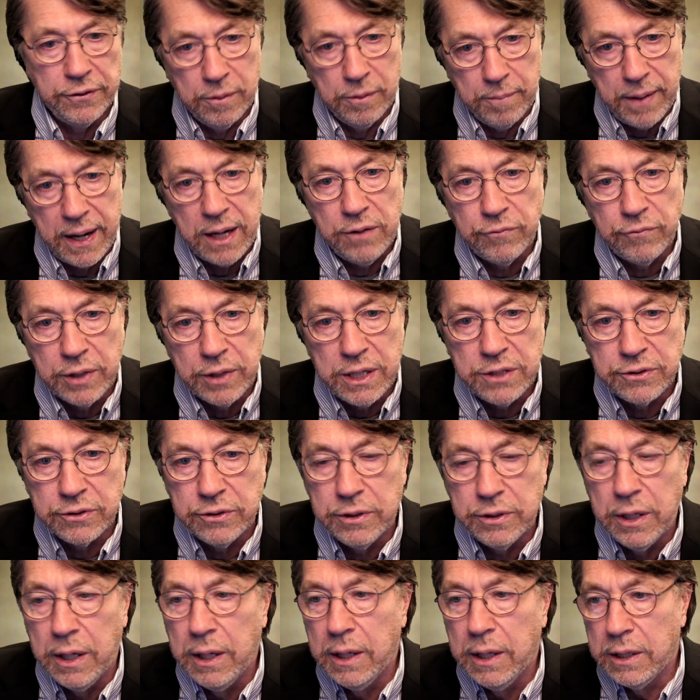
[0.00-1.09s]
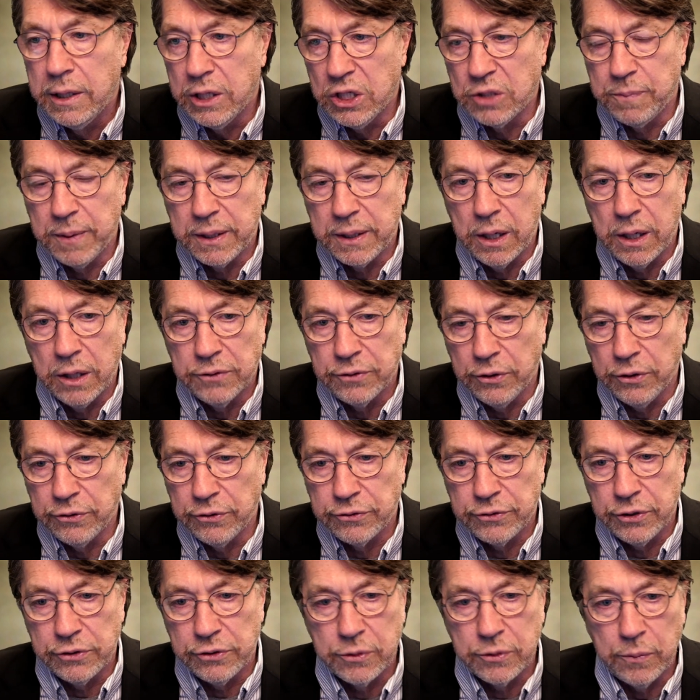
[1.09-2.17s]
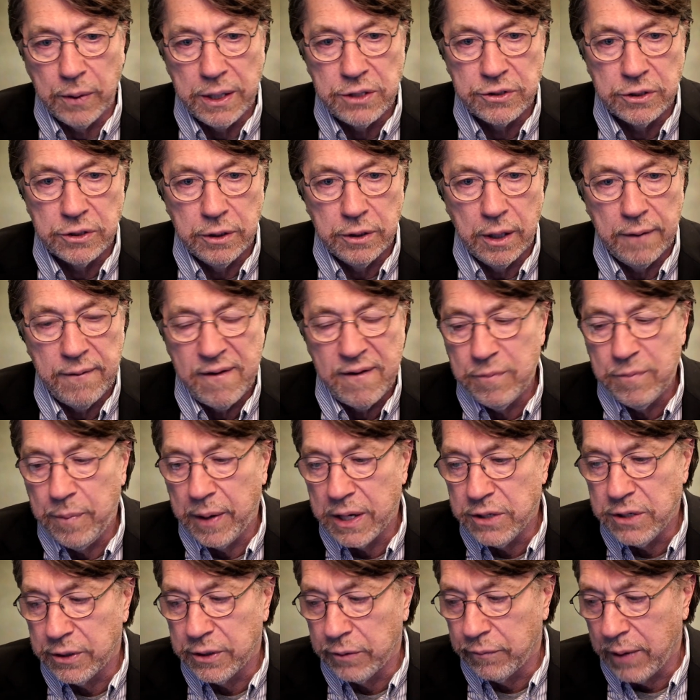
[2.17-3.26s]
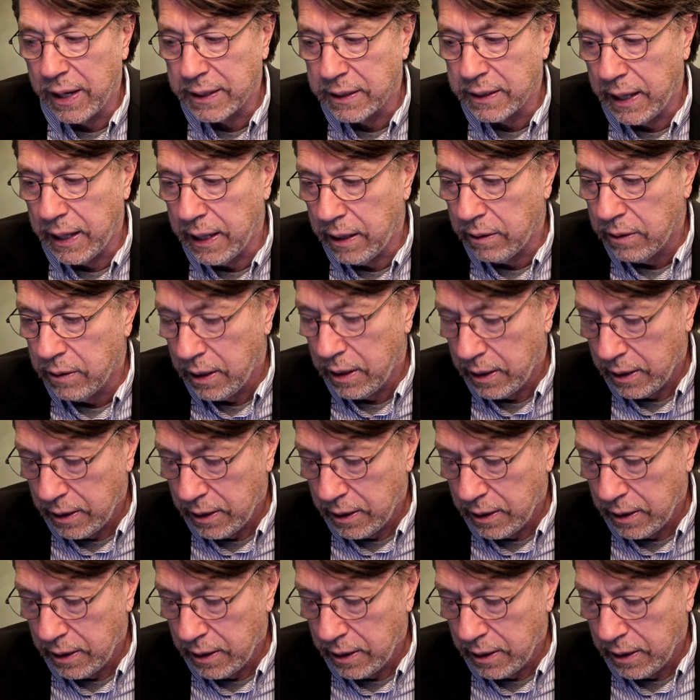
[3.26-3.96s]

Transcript: The main reason is because of the situation that everybody's in right now.